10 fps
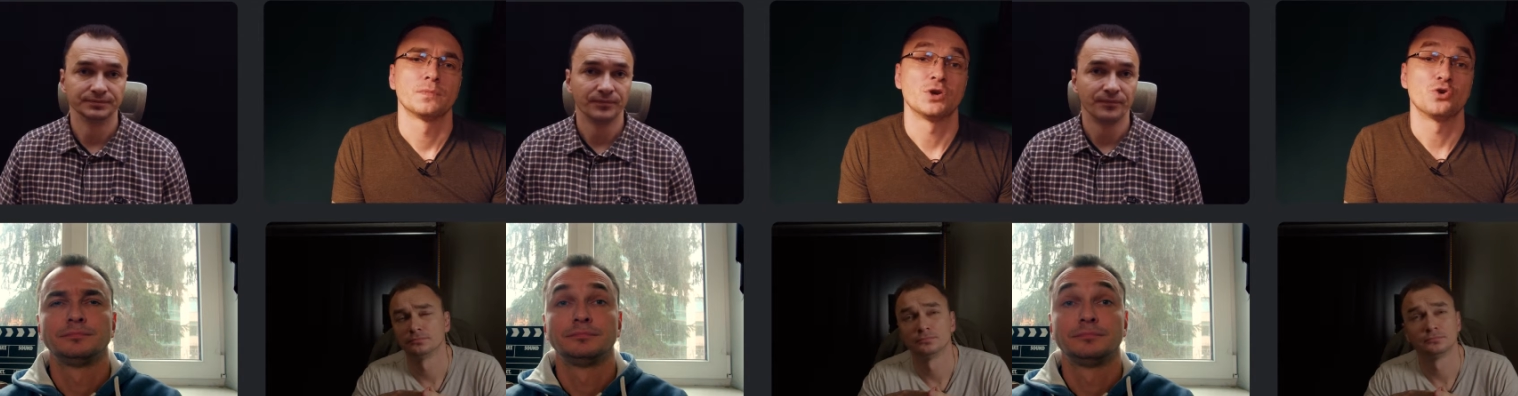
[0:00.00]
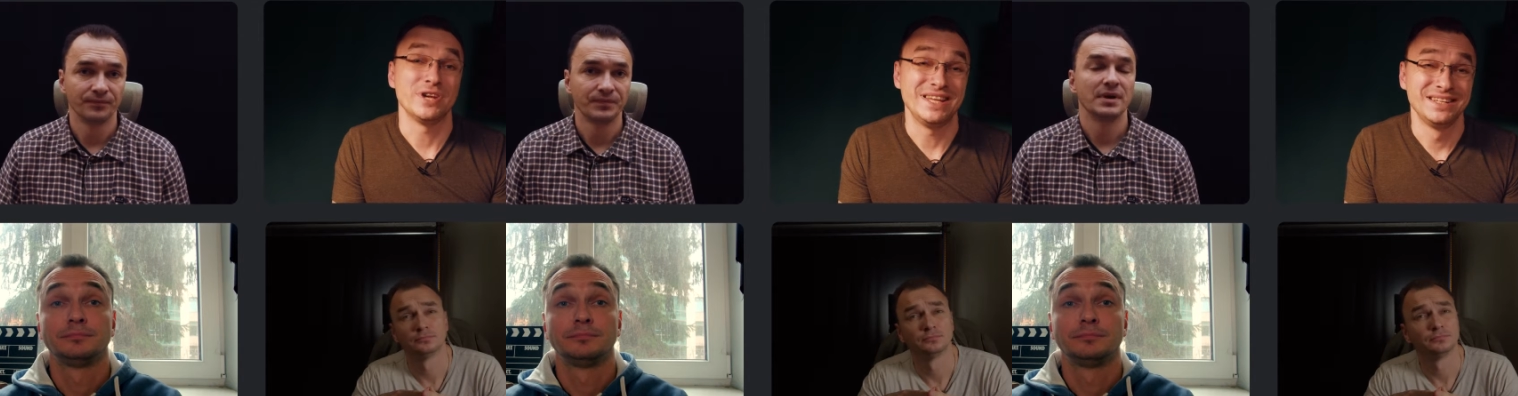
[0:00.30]

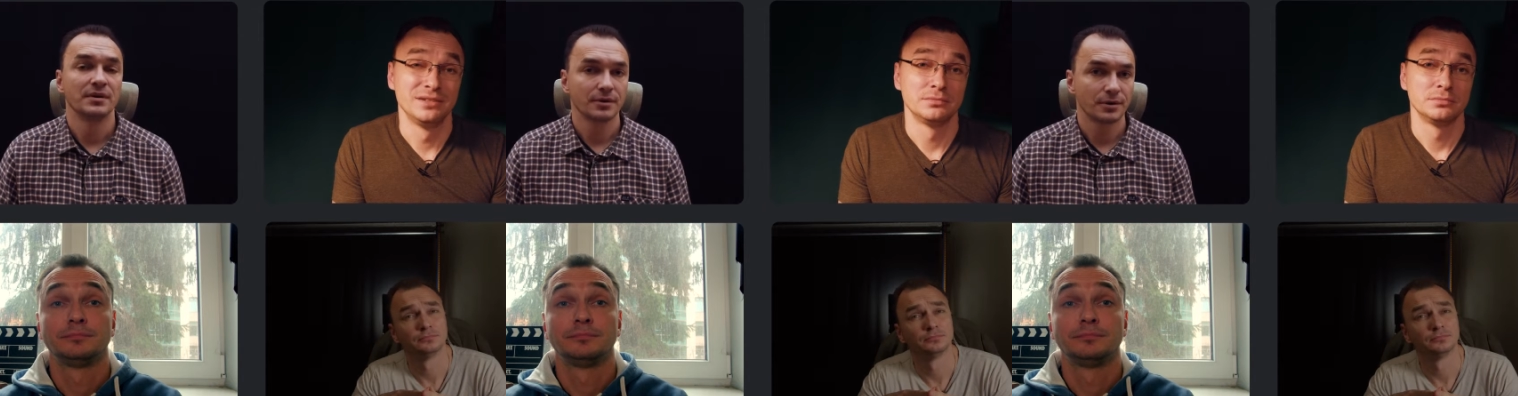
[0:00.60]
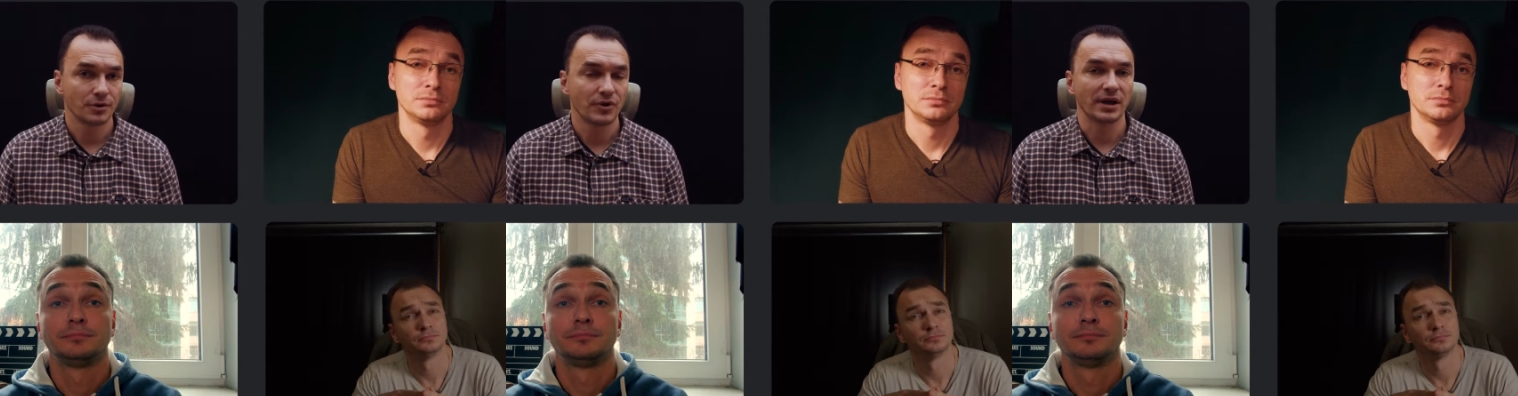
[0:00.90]
Speaker 1: Green?
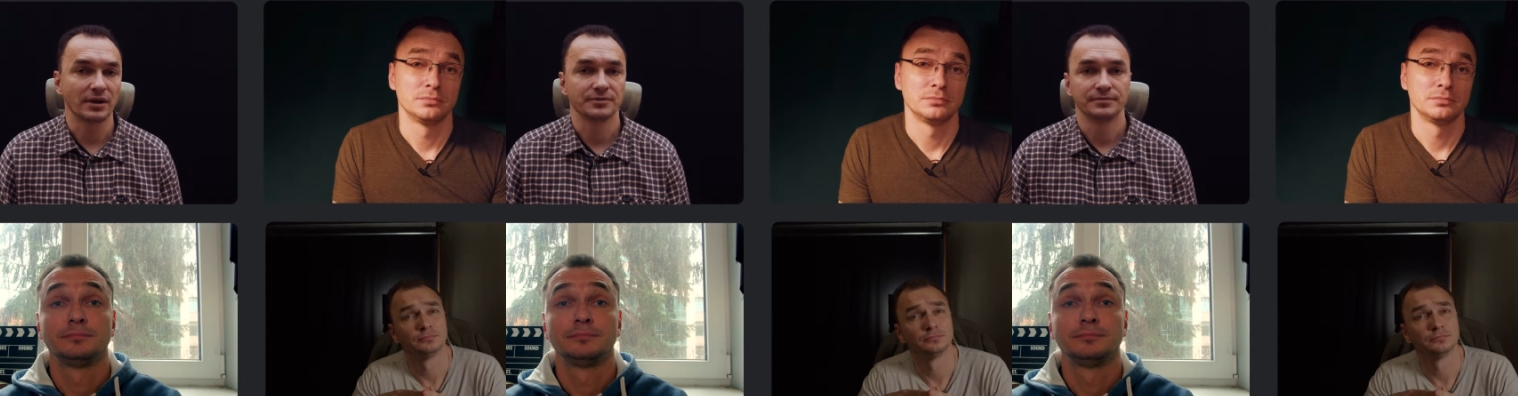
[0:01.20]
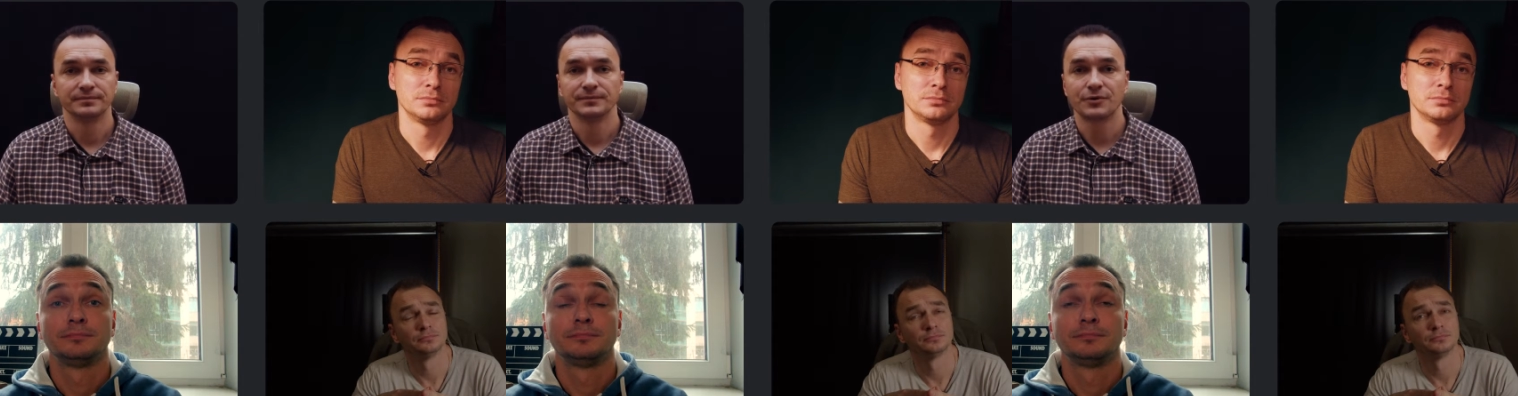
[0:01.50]
Correct.
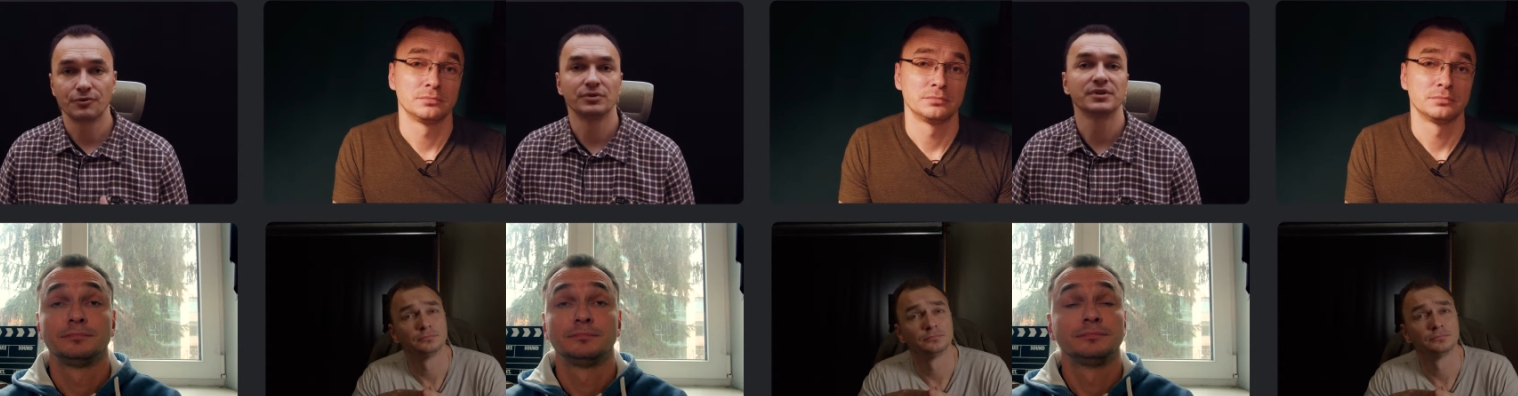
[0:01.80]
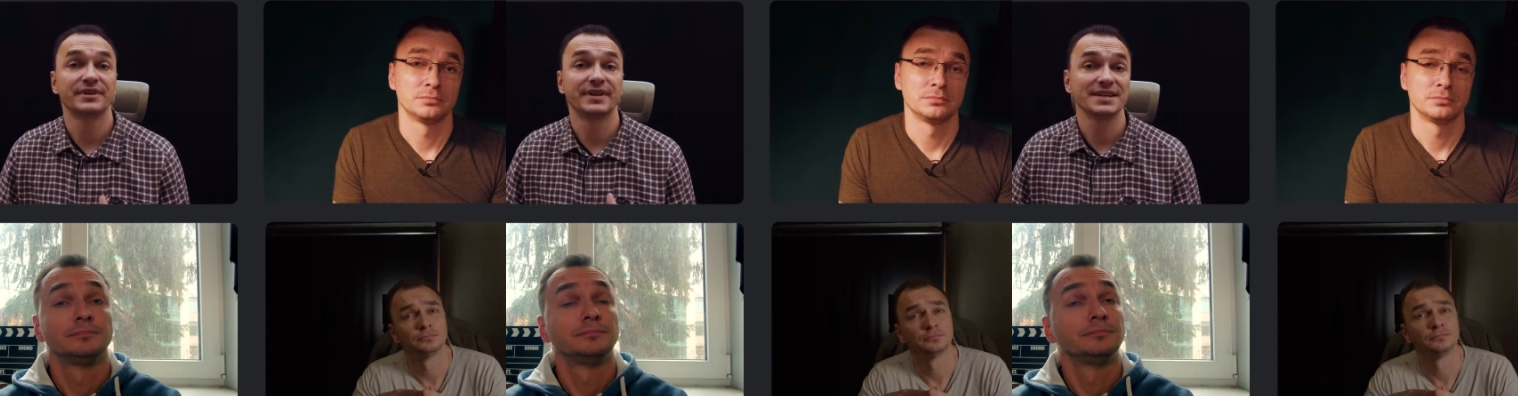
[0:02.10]

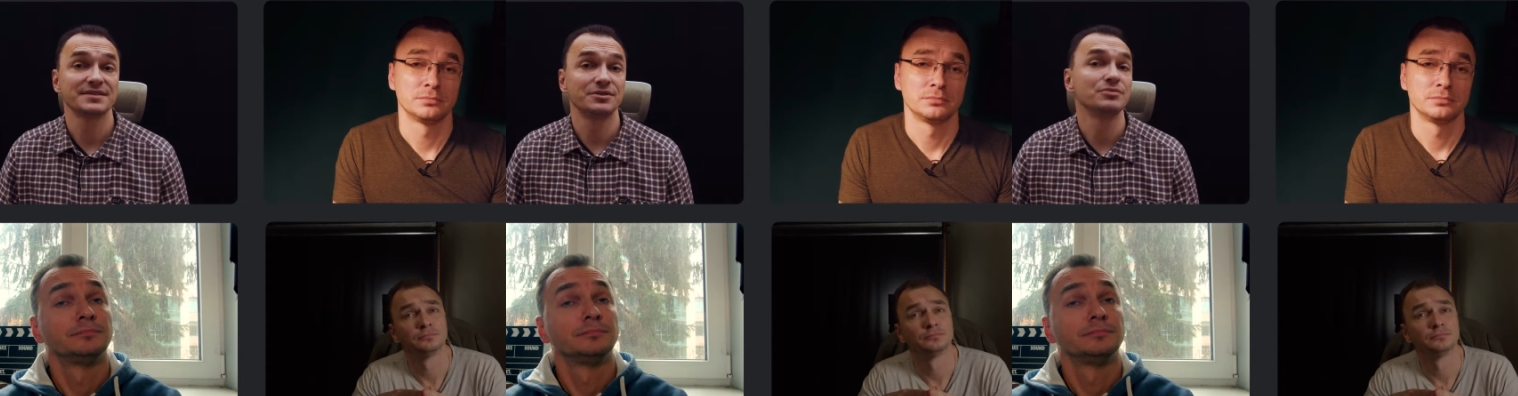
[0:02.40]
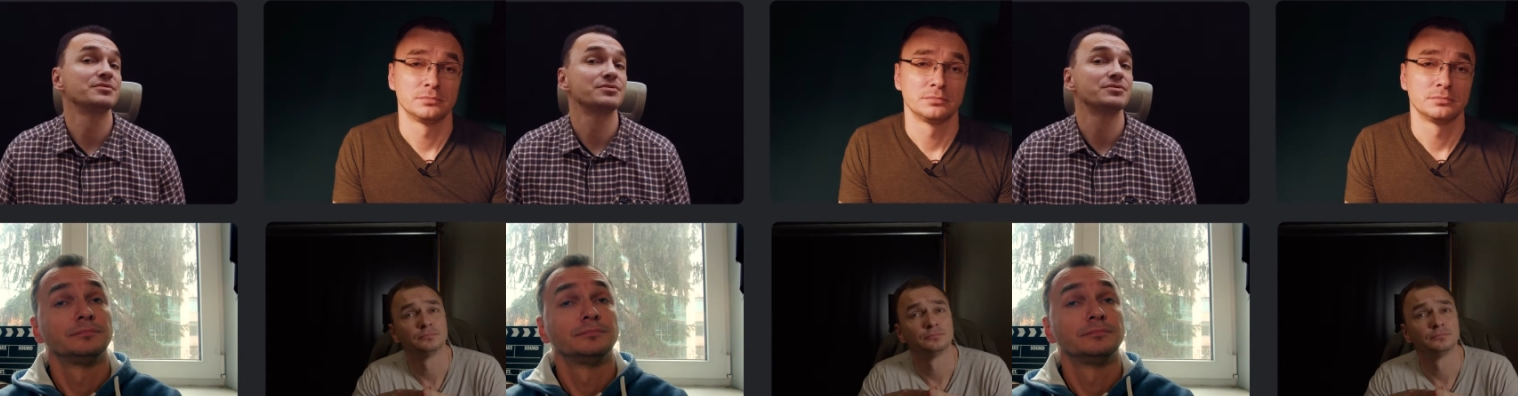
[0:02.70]
Crewdle doesn't use